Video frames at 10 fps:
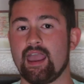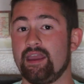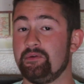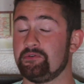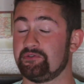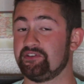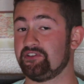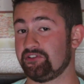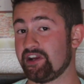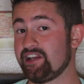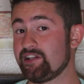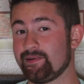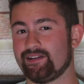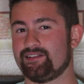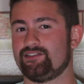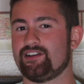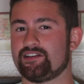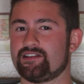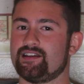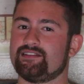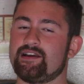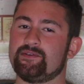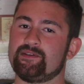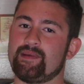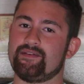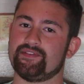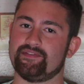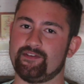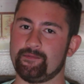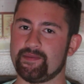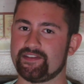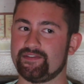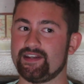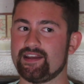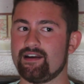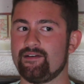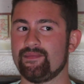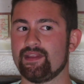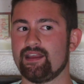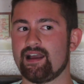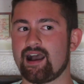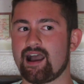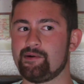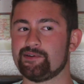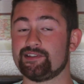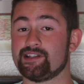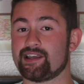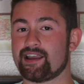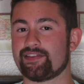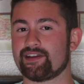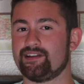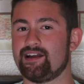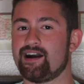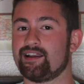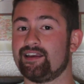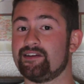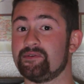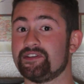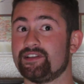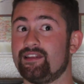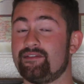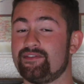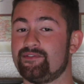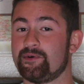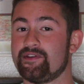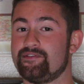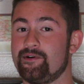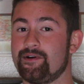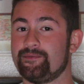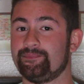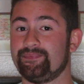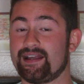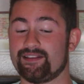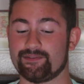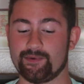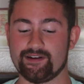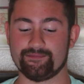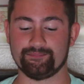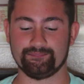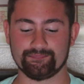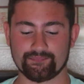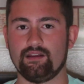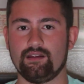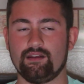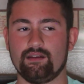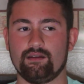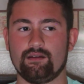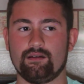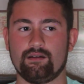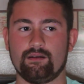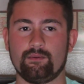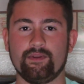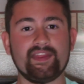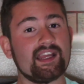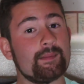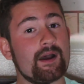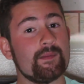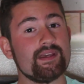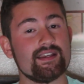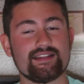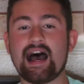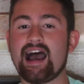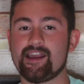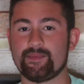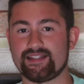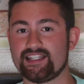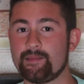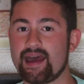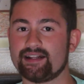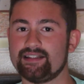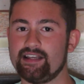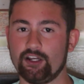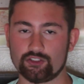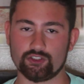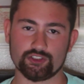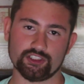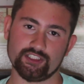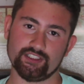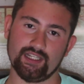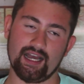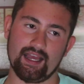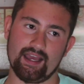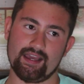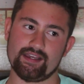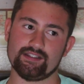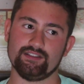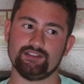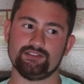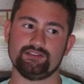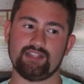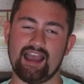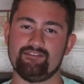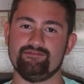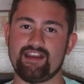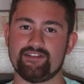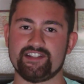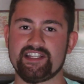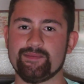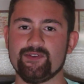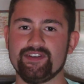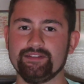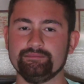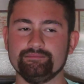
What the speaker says: And it was really strange because just as I was about to film this video, I was looking at the clock and it was 11:44. That is weird. One thing about me is that I am cinematically uncultured. I have never seen a movie.